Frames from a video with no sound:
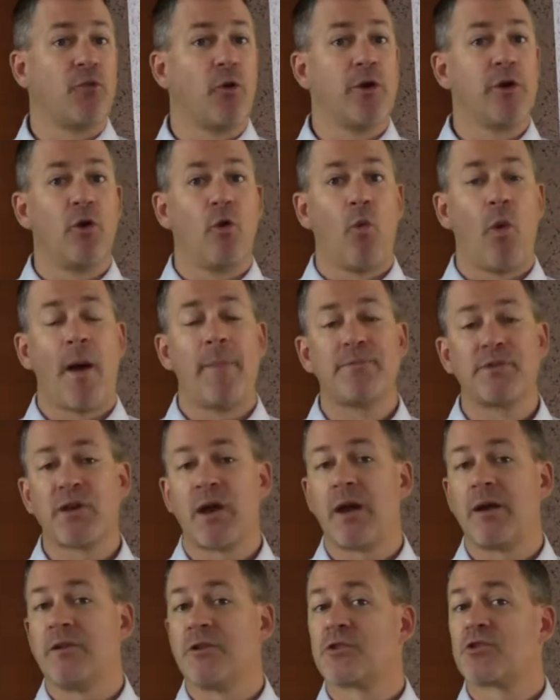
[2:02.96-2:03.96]
for your
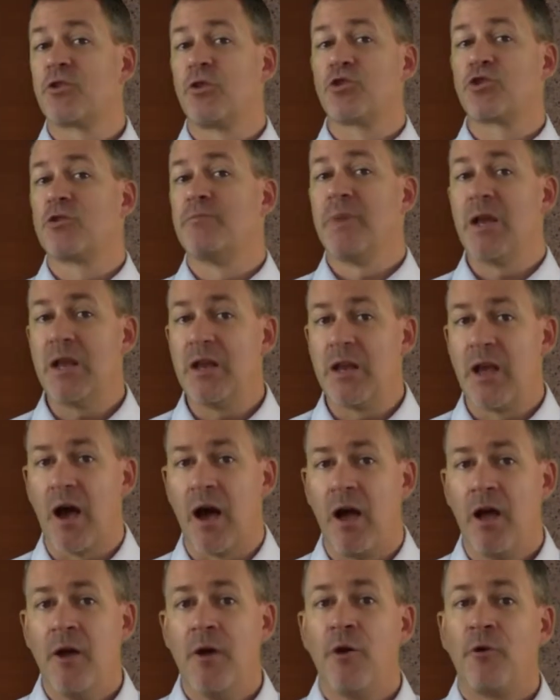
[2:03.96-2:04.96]
website and your social
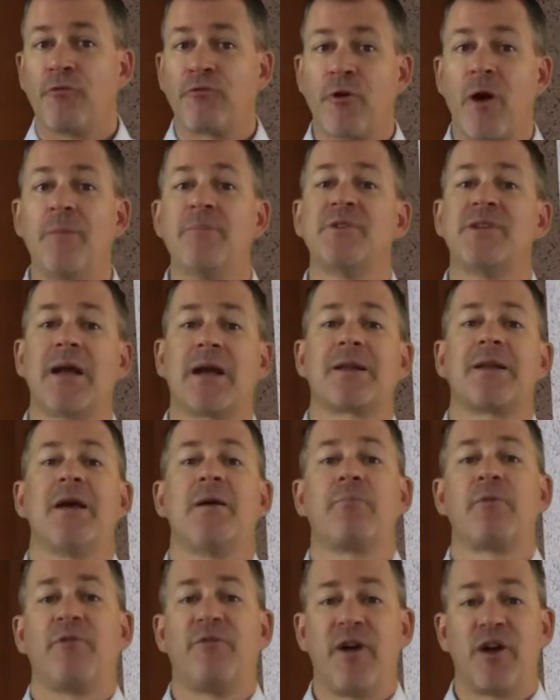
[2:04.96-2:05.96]
media from
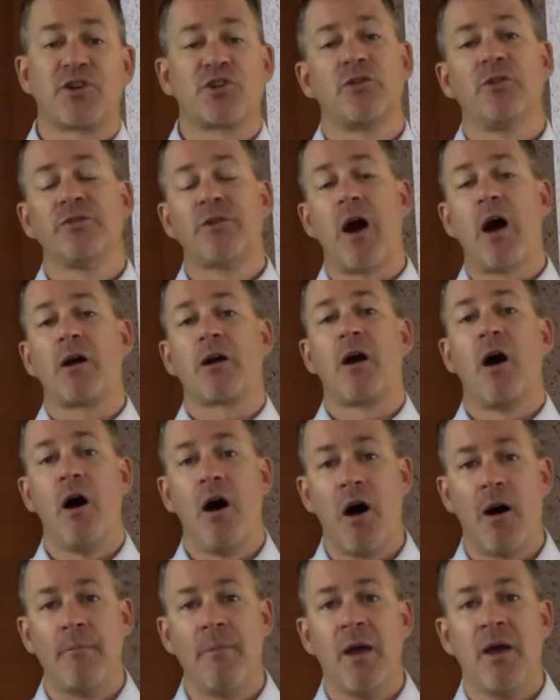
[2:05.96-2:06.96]

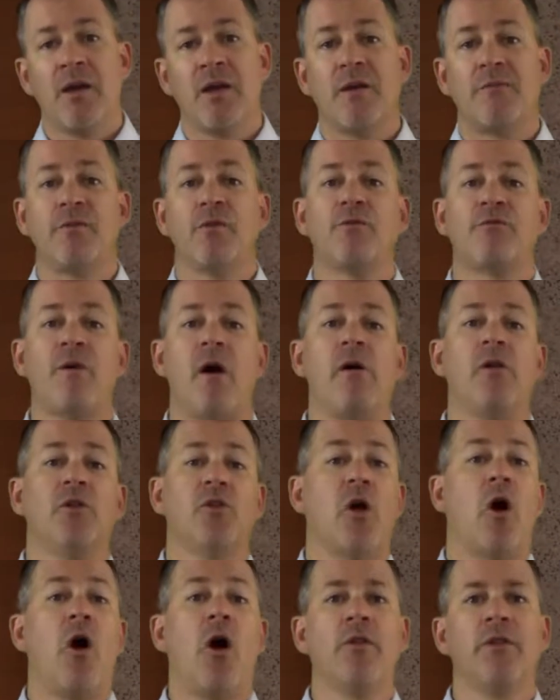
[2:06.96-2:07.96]
technetprofessional.com if you
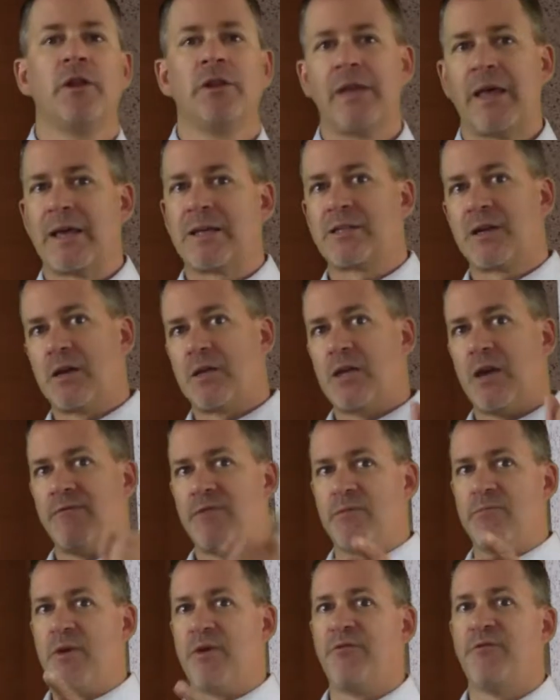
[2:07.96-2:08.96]
follow all the links I'll give
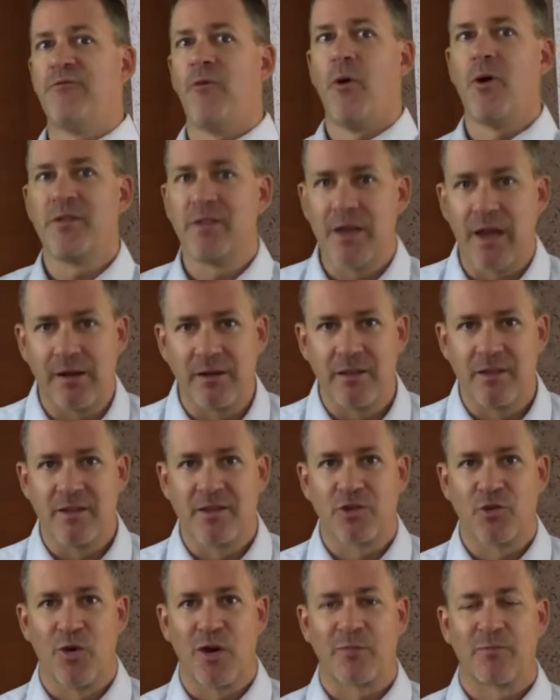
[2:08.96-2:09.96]
you before the end of
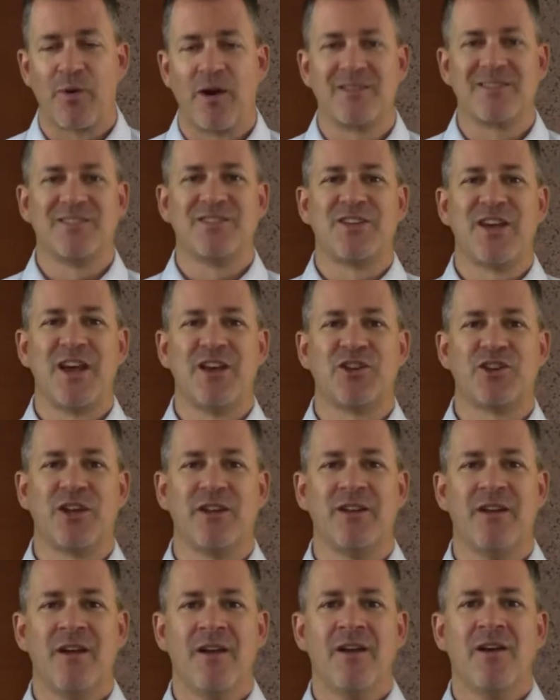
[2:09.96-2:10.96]
this quick
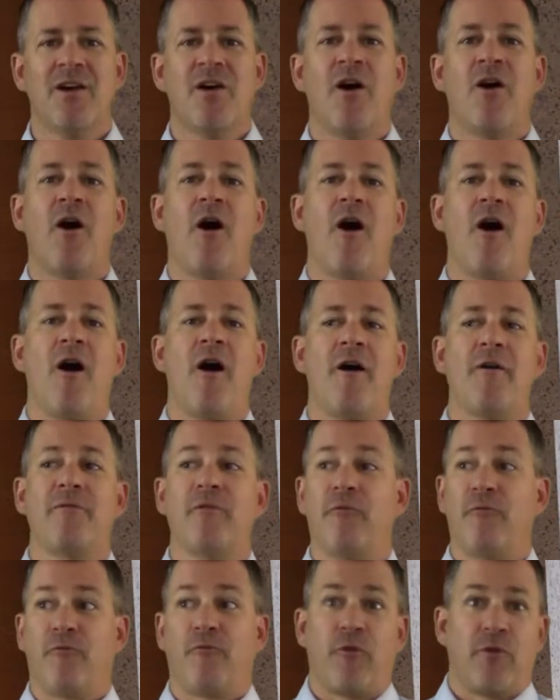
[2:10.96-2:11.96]
presentation
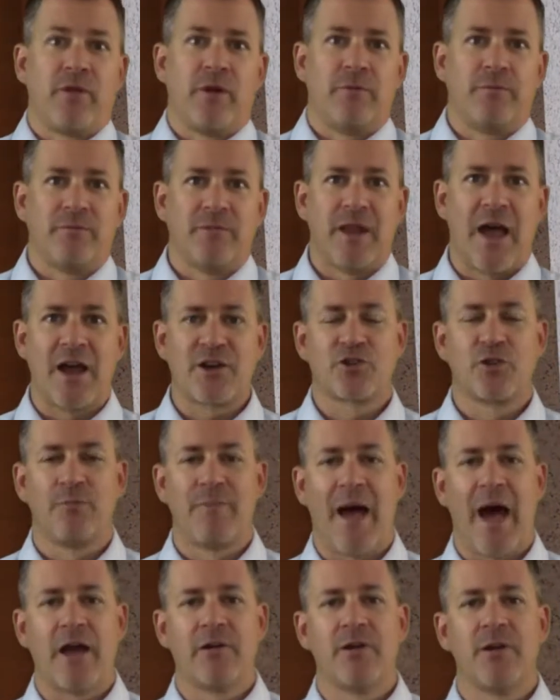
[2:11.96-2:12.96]
for the national
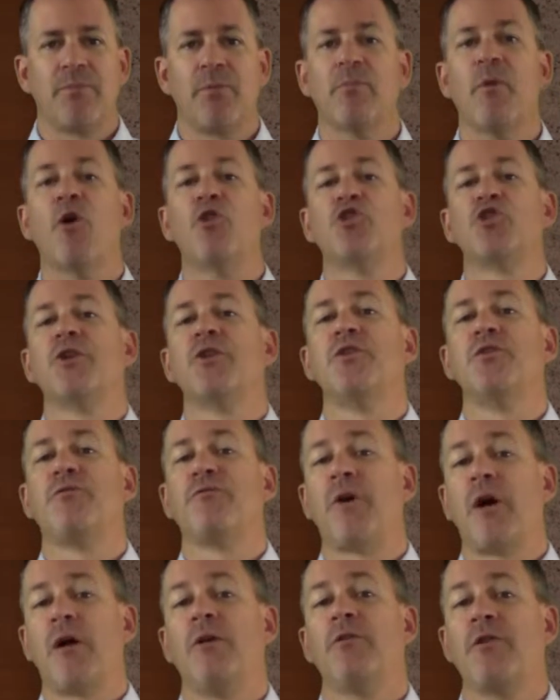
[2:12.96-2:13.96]
battery promotion. You
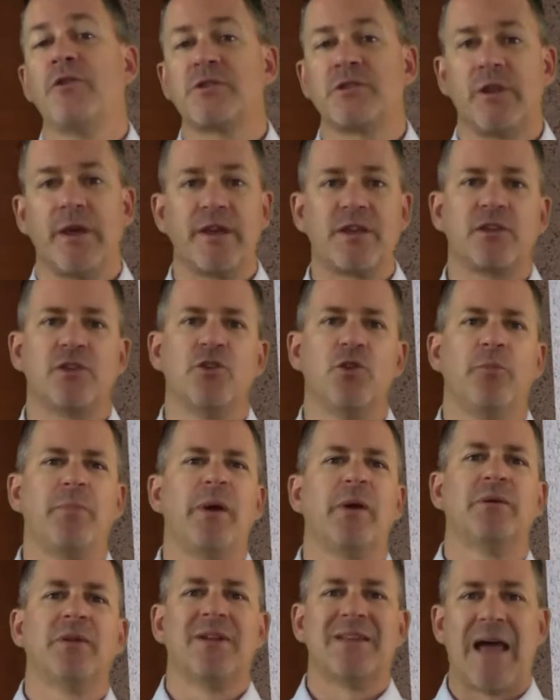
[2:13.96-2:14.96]
follow those links and you'll be
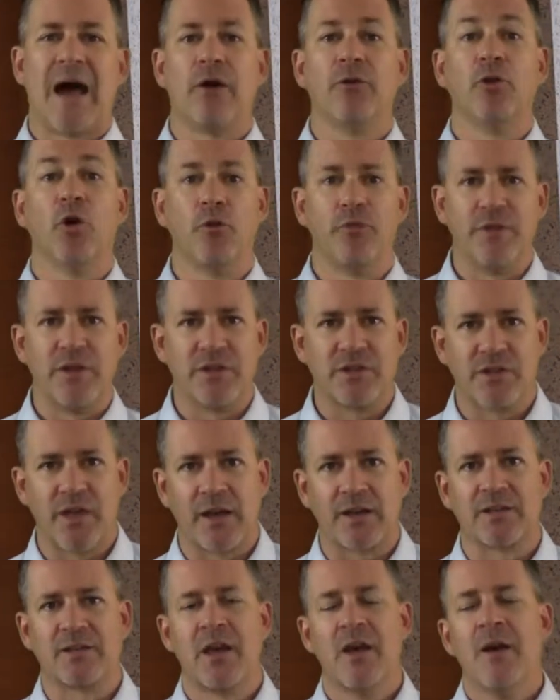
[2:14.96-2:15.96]
able to download these
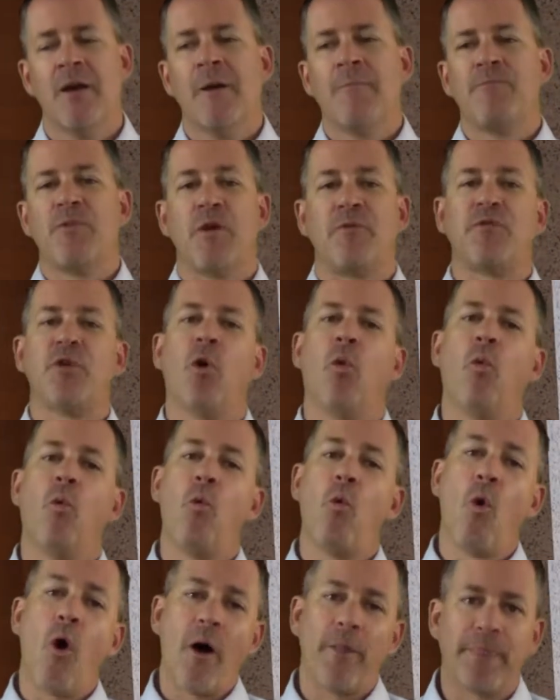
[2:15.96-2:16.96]
things. If you
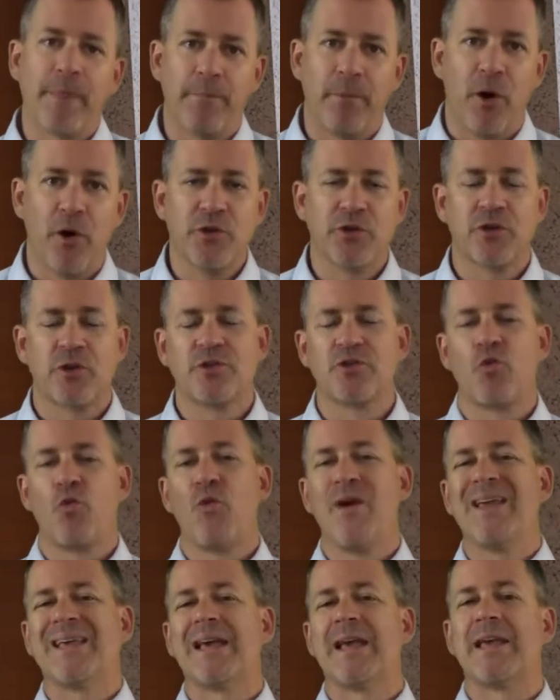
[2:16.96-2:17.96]
want the posters,
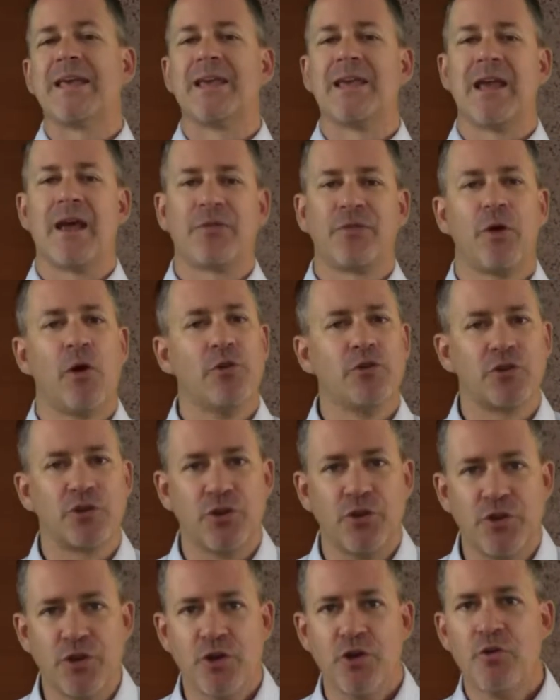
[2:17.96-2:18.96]
we can get those
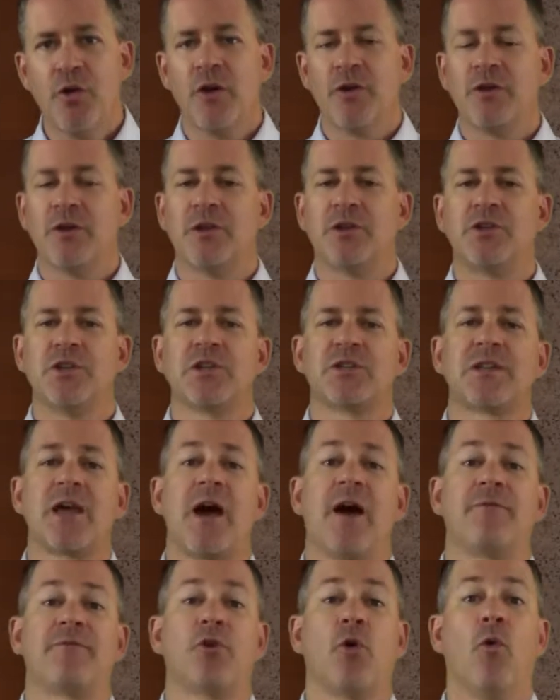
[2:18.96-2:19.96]
to you. You just
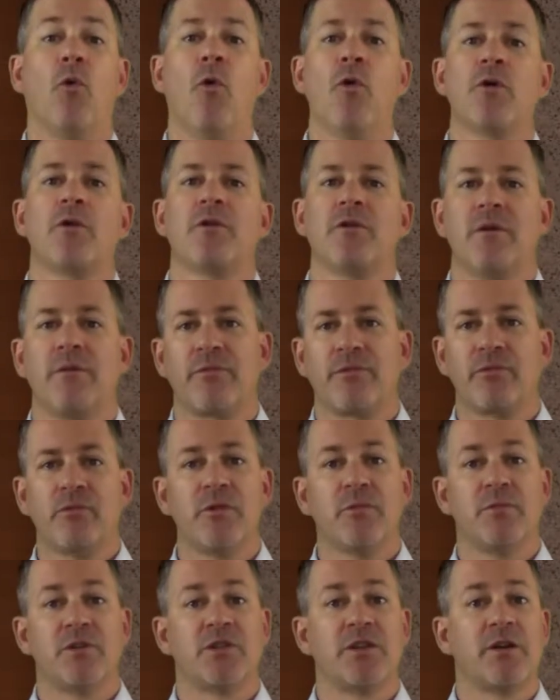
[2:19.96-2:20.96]
have to order them through
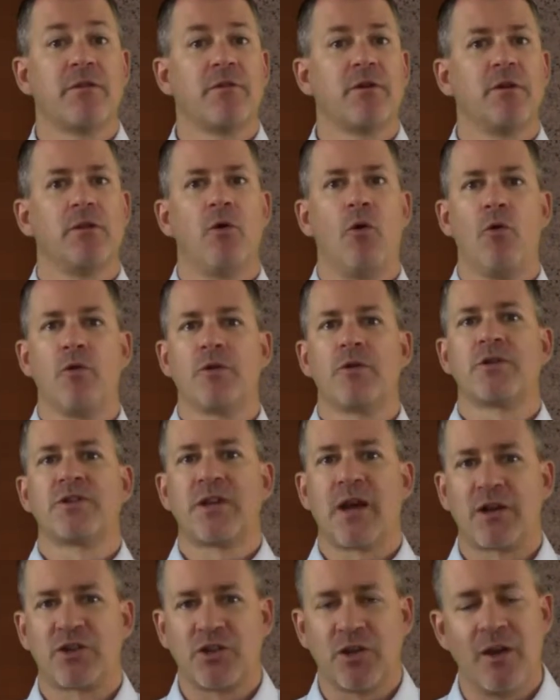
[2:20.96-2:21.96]
the material order
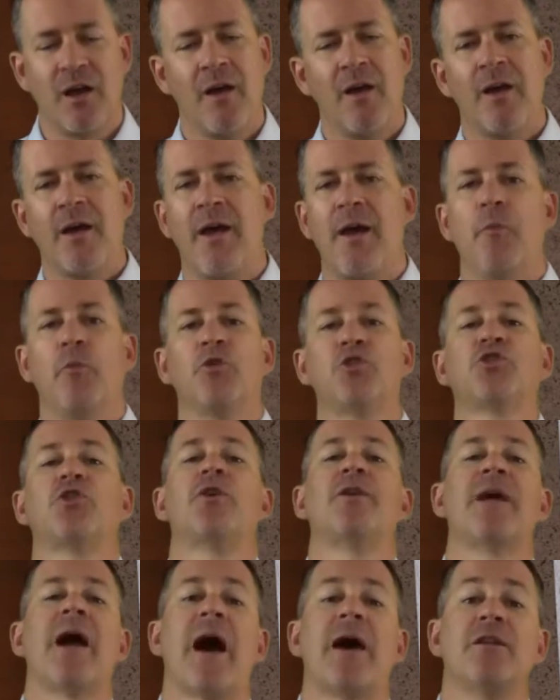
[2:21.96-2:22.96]
section, and we'll show
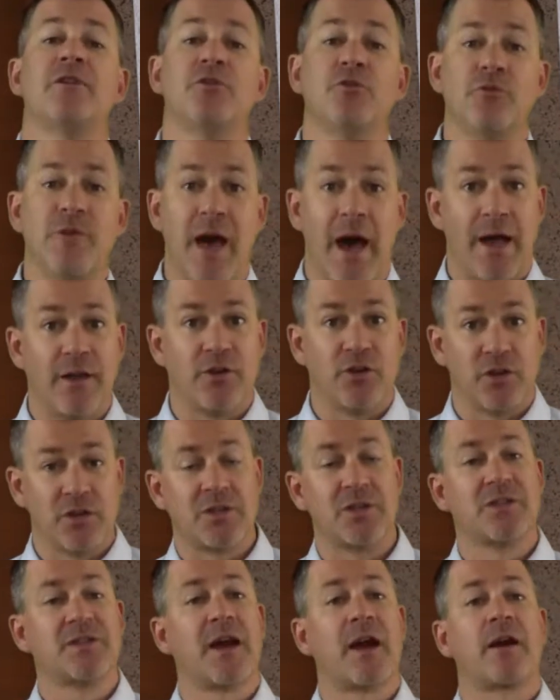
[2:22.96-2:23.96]
you how to do that in
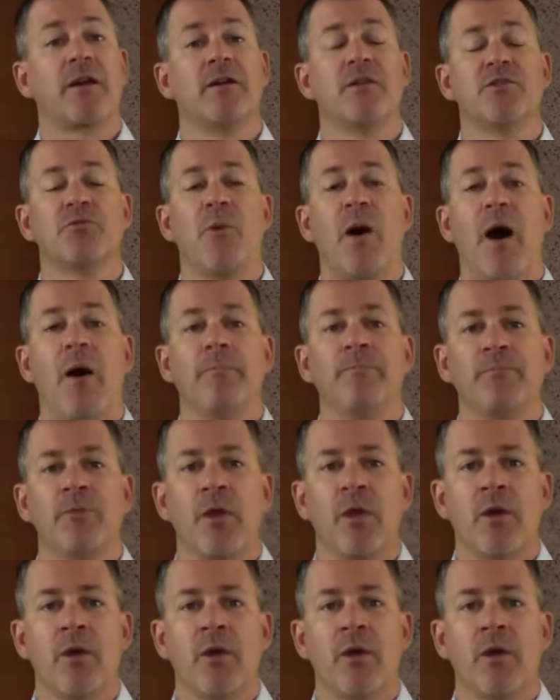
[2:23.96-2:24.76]
just a second as well.